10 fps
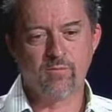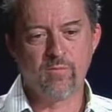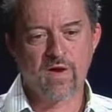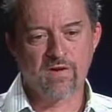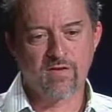
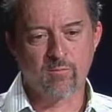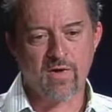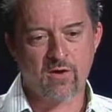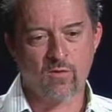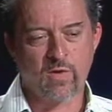Many of the
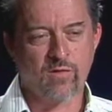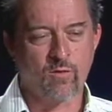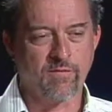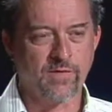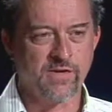better run
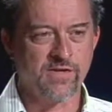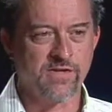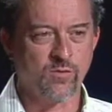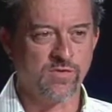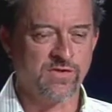
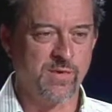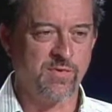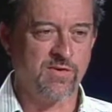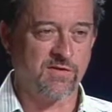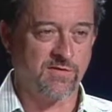orphanages will
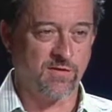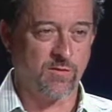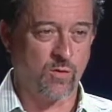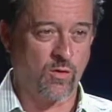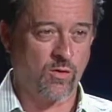step in and fill
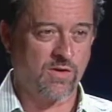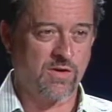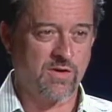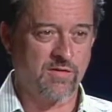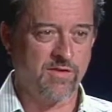the role
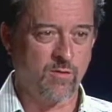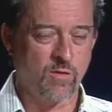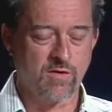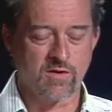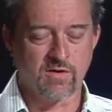of
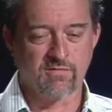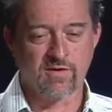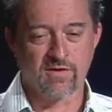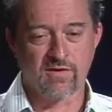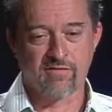
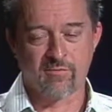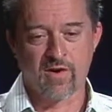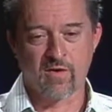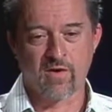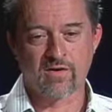a
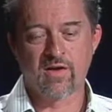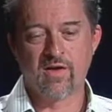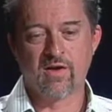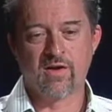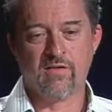parent,
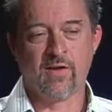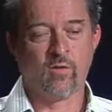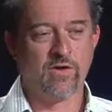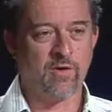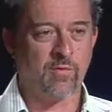and they
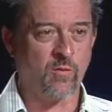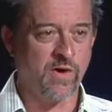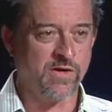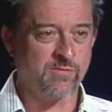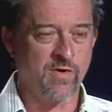will help
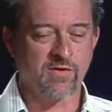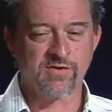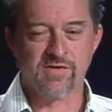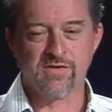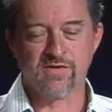arrange
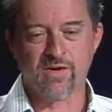marriages.